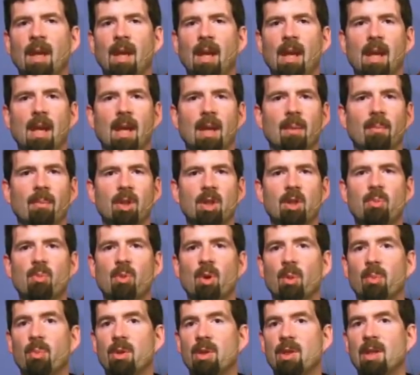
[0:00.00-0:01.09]
and much
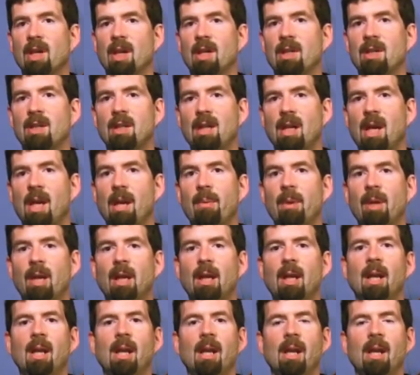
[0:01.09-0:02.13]
more precise timing